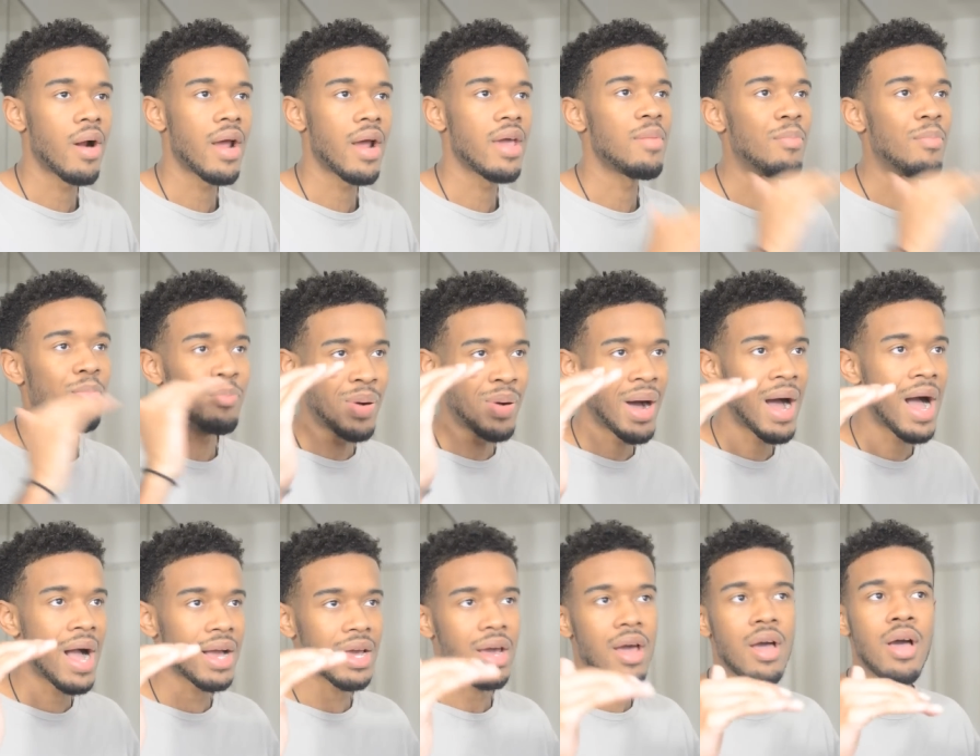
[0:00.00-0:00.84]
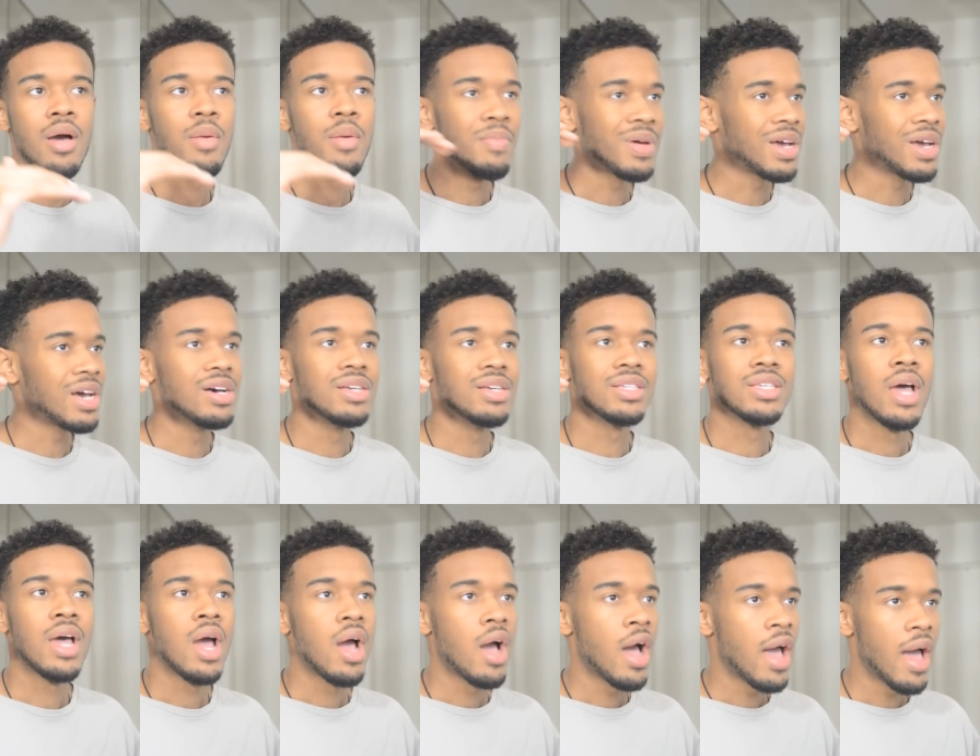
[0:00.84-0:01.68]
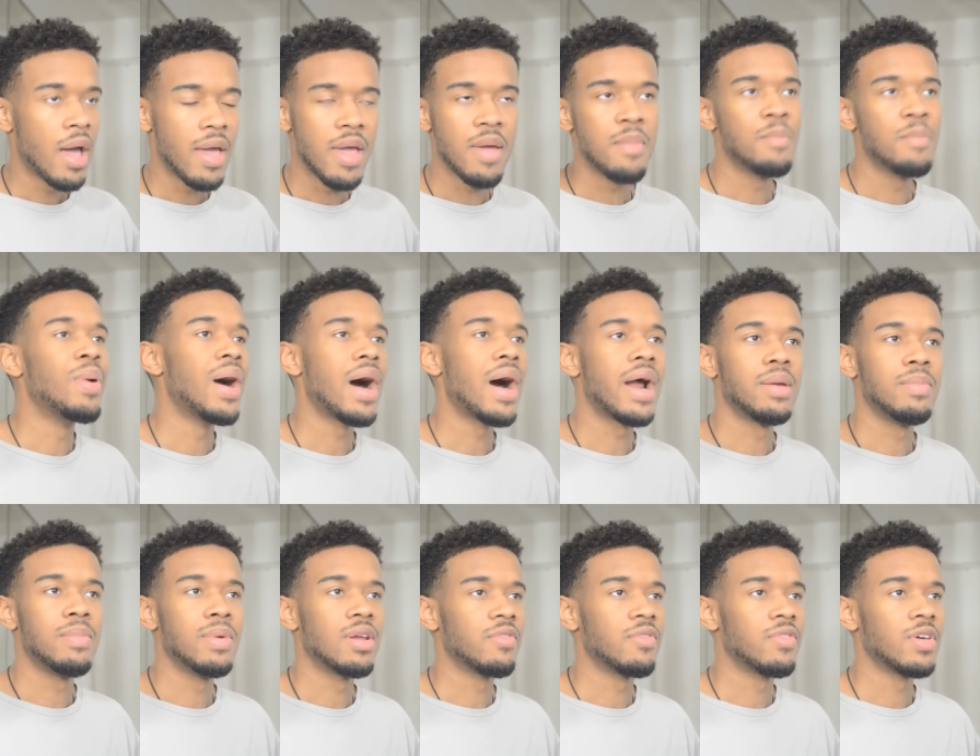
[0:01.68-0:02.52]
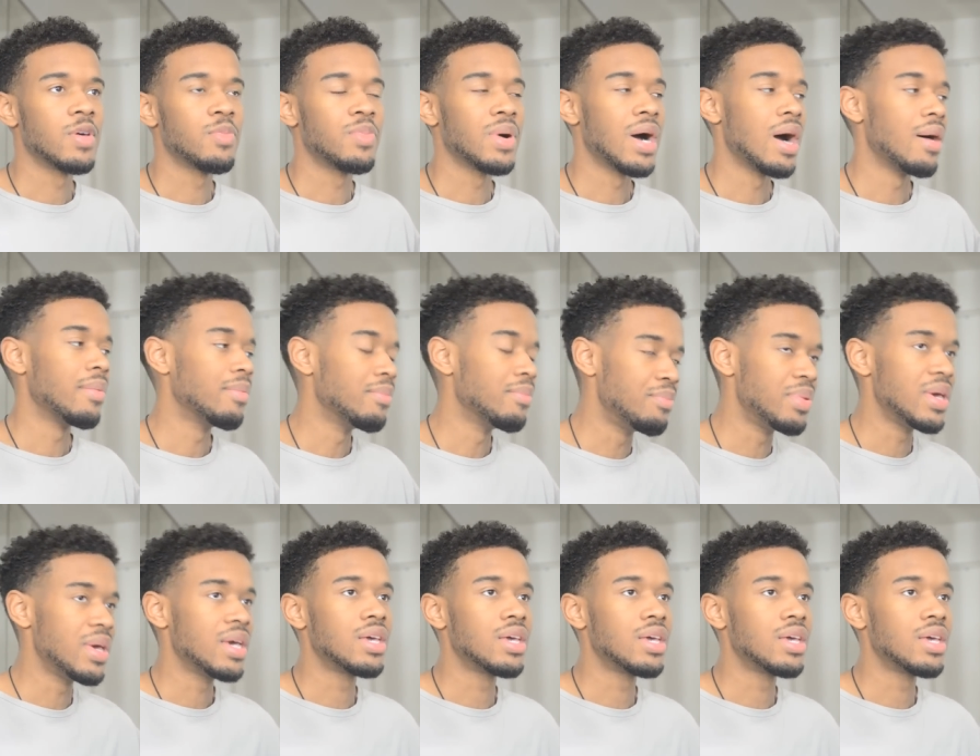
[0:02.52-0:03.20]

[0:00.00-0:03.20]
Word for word: All right, Pac because embodiment of hip hop.